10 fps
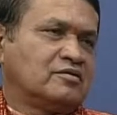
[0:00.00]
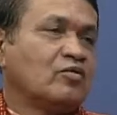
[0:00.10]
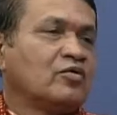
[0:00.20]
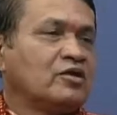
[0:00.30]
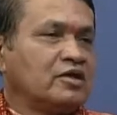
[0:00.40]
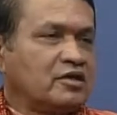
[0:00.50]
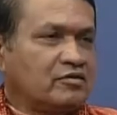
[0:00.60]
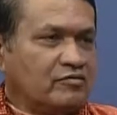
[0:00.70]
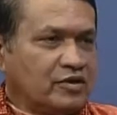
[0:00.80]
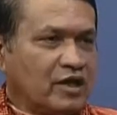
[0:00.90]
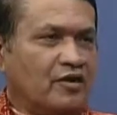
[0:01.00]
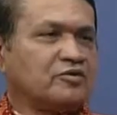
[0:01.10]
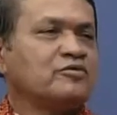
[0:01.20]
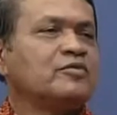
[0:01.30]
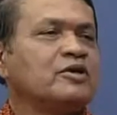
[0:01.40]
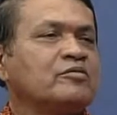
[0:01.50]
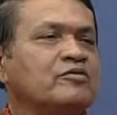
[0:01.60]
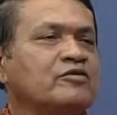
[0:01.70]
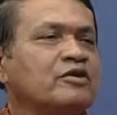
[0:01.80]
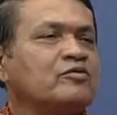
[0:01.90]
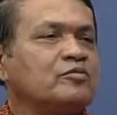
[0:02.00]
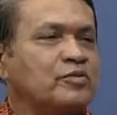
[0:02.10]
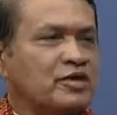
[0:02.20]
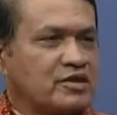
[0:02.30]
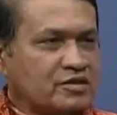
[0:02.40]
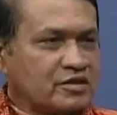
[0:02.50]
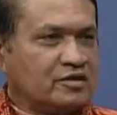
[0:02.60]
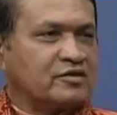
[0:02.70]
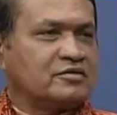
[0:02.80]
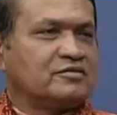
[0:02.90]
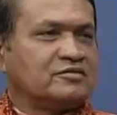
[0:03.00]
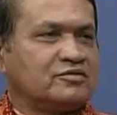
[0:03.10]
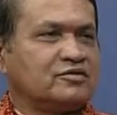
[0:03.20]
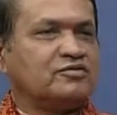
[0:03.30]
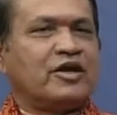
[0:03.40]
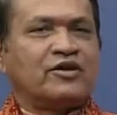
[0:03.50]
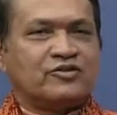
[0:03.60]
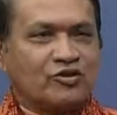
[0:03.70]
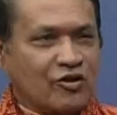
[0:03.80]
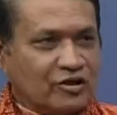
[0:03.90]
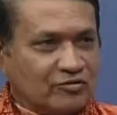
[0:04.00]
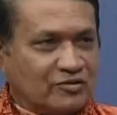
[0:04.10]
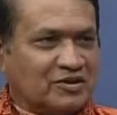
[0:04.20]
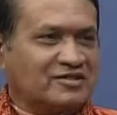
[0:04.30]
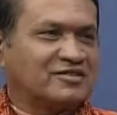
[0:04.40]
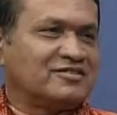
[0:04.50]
Only we have to become a very good person to enjoy the world.